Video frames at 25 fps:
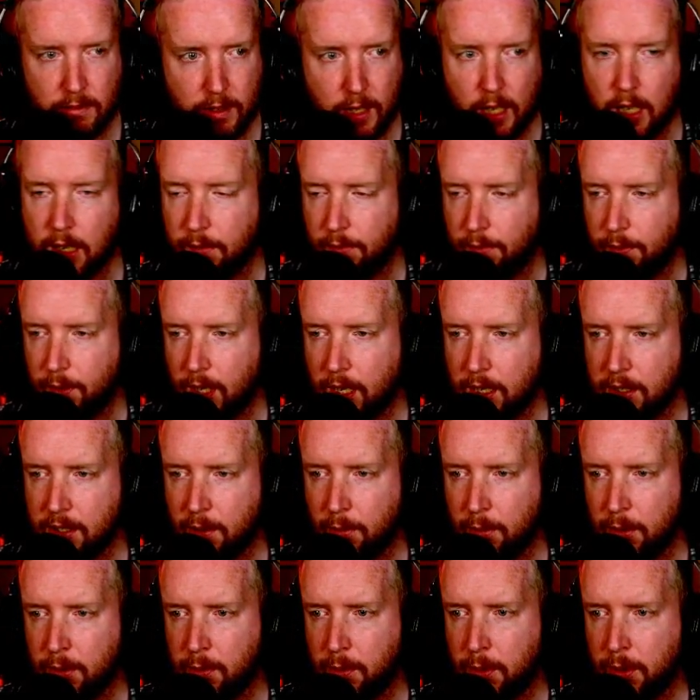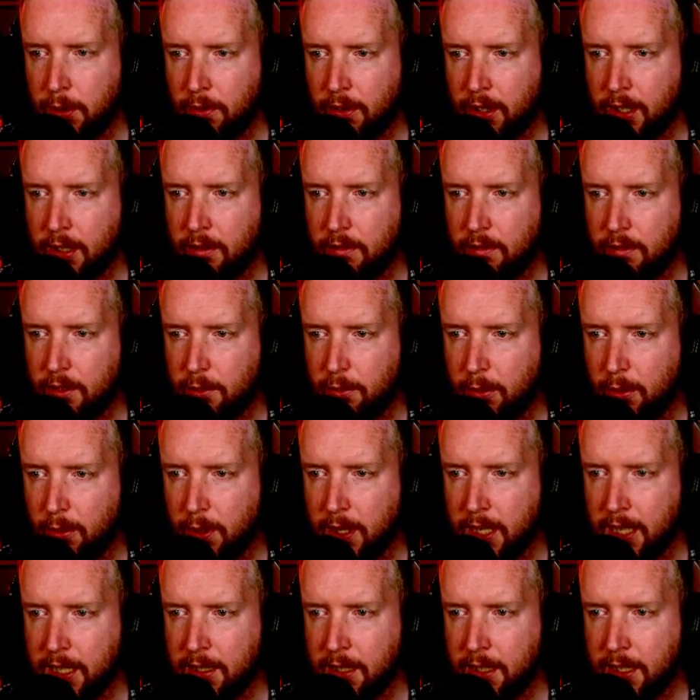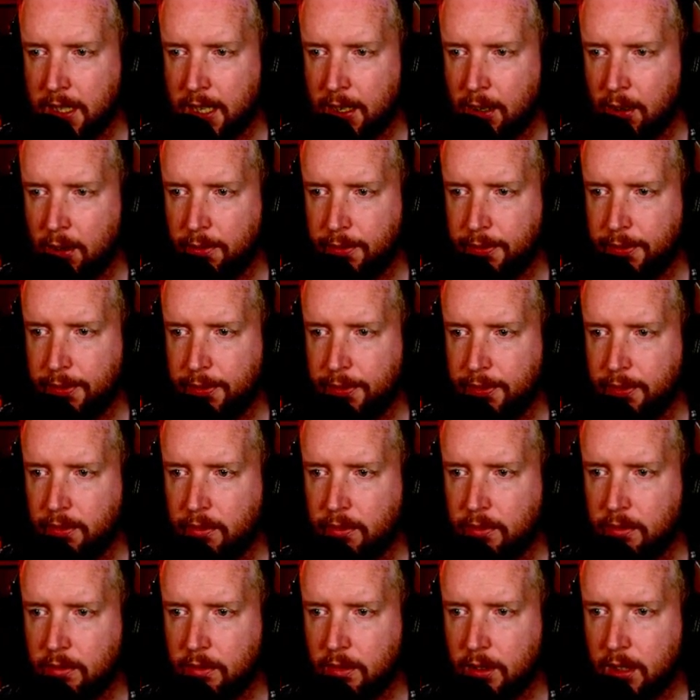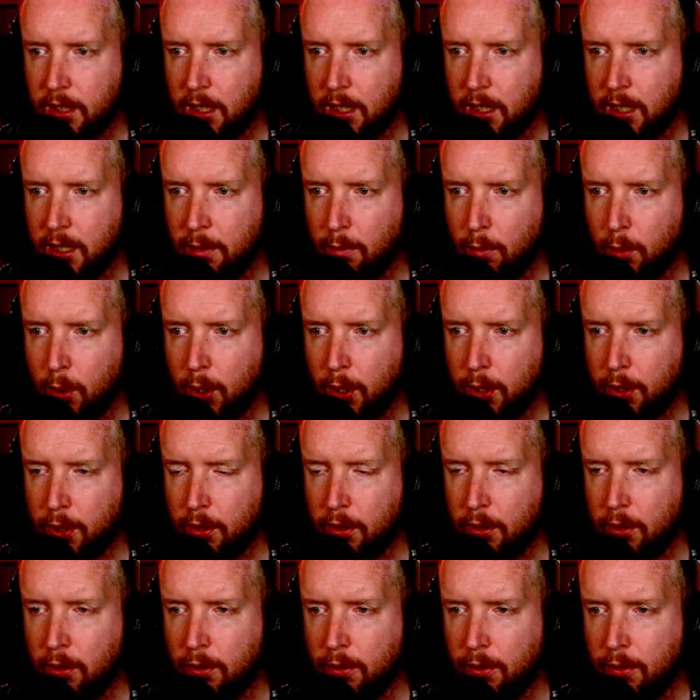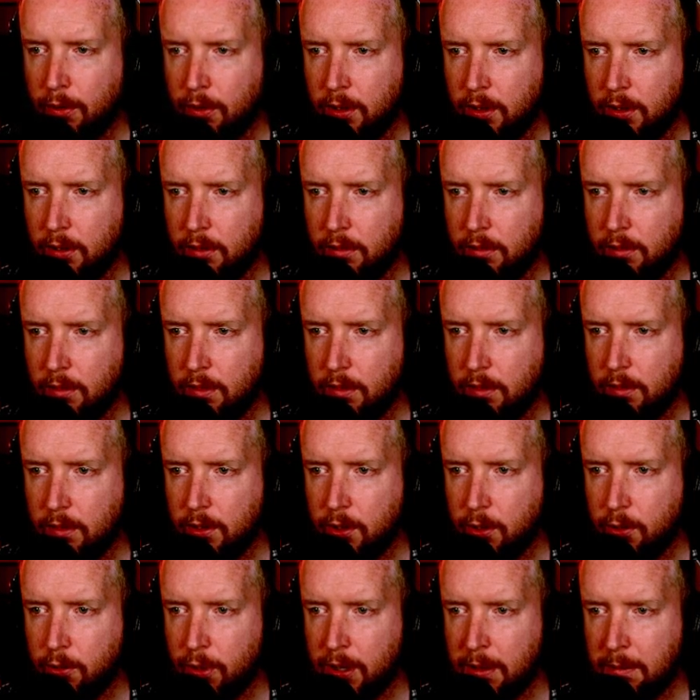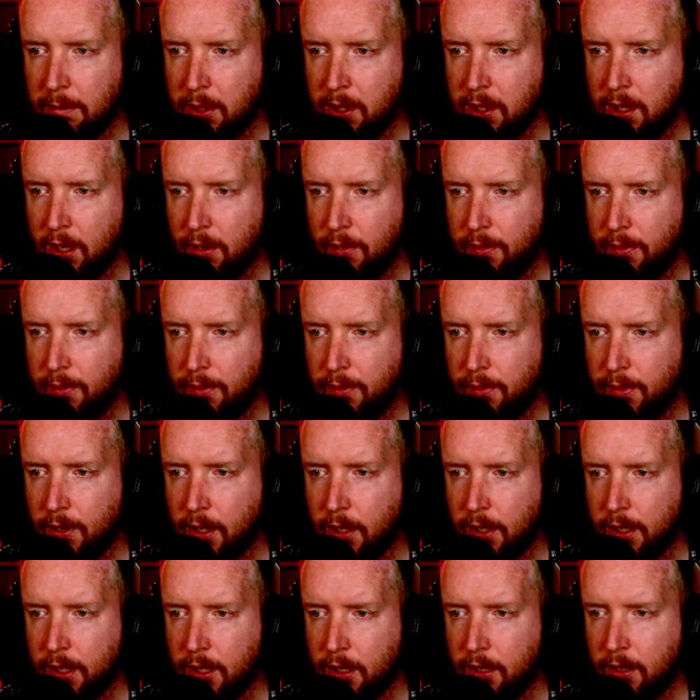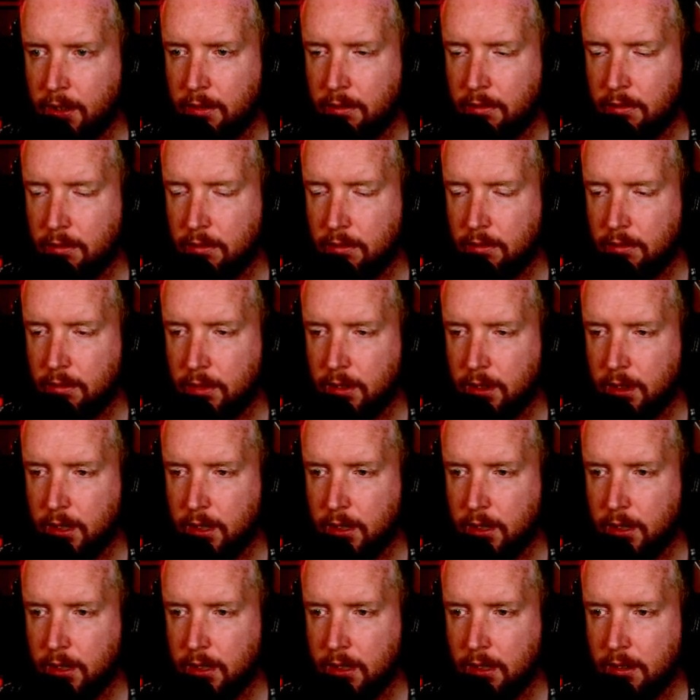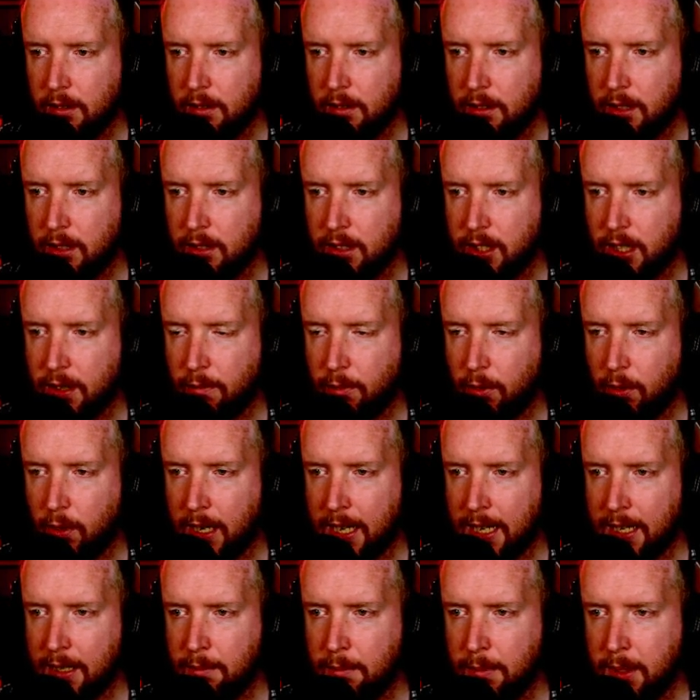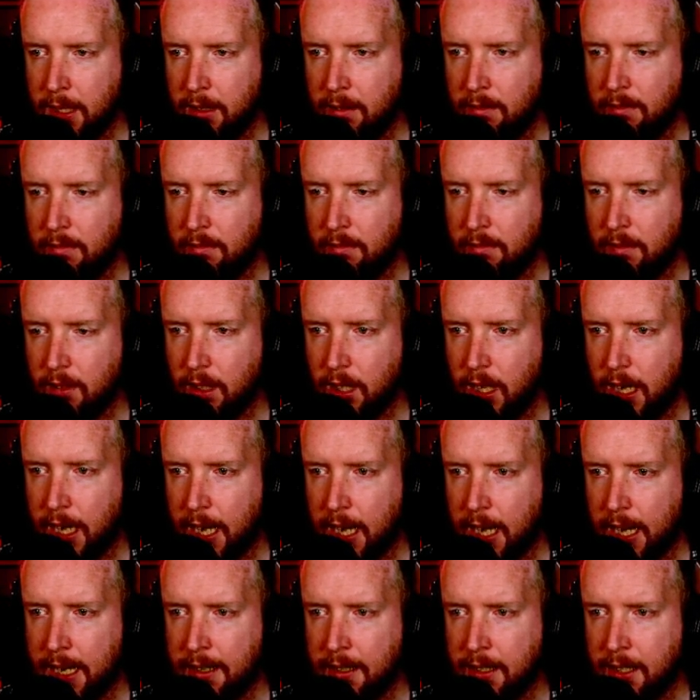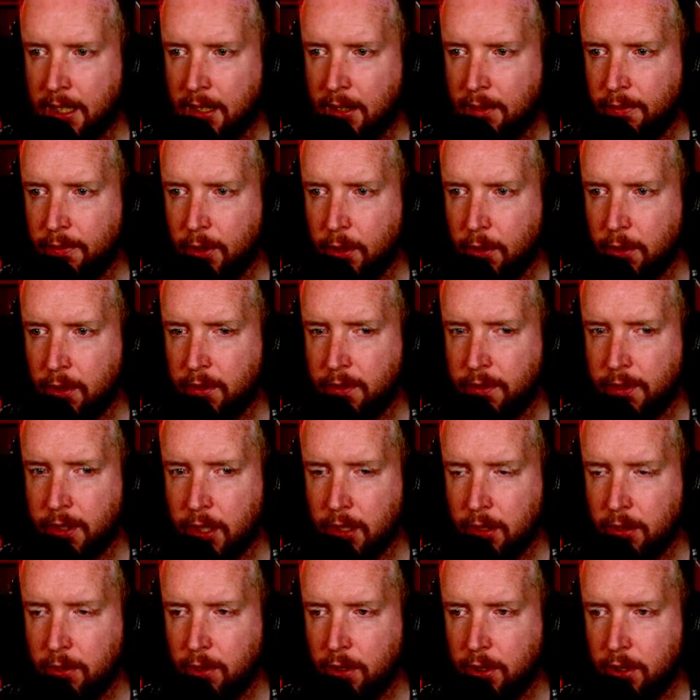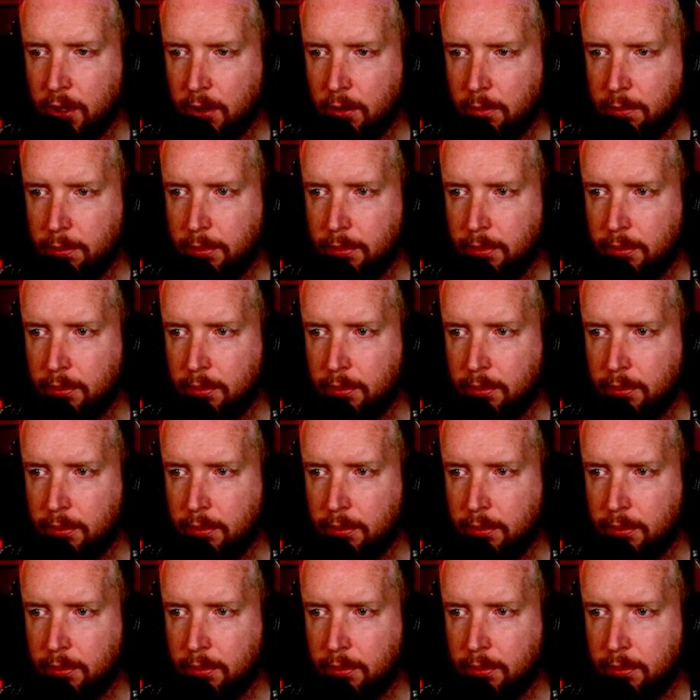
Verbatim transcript: in case anyone was wondering. Tomorrow is a day off. I work on stream stuff like just general admin, editing the VODs for YouTube,